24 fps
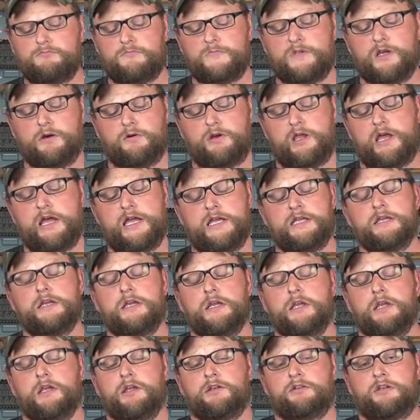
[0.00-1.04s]
Okay,
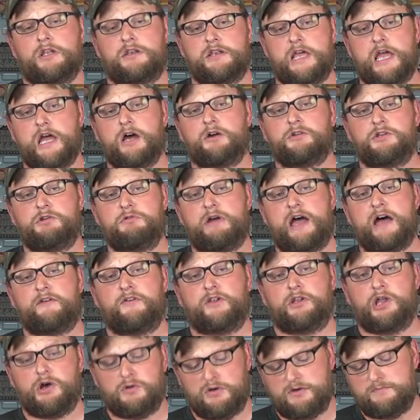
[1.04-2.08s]
so now you have a
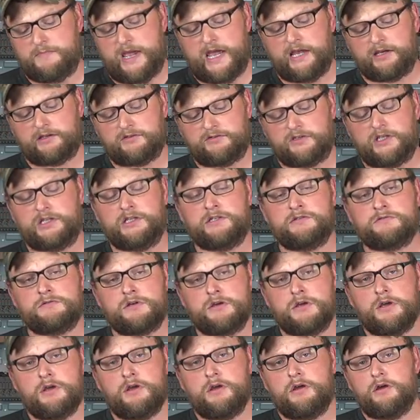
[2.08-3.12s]
loaded magazine
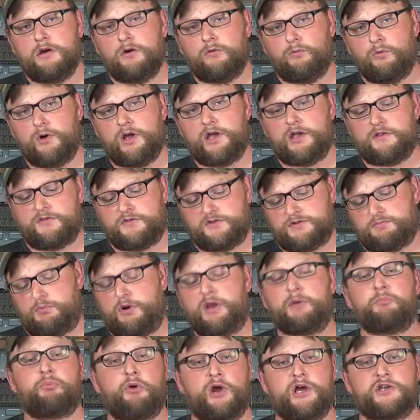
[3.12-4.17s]
with
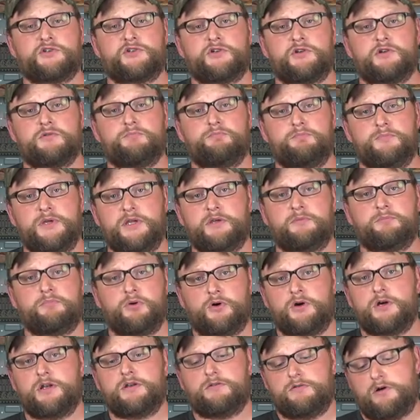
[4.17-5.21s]
spring pressure being
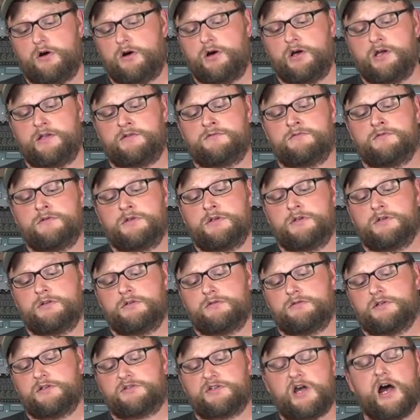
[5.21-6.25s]
put on
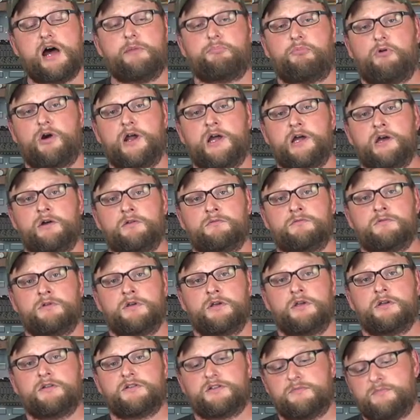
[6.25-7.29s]
the top round
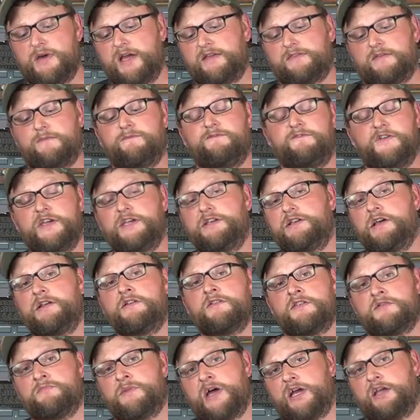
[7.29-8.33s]
to make them feed
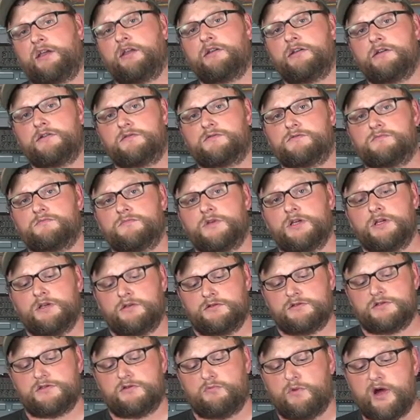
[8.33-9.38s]
into the mechanism.
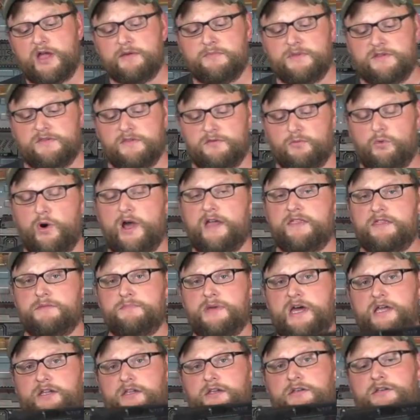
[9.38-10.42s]
So the way the
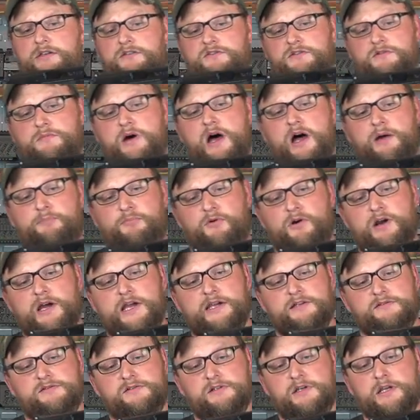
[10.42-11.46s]
mechanism
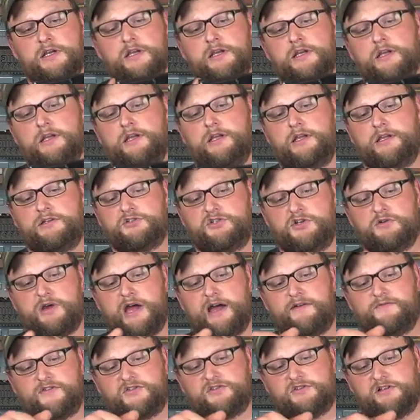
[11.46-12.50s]
operates is you
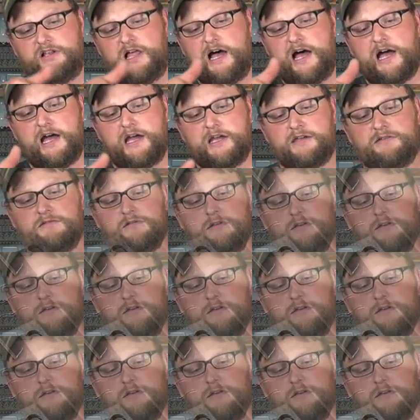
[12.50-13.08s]
have a slide,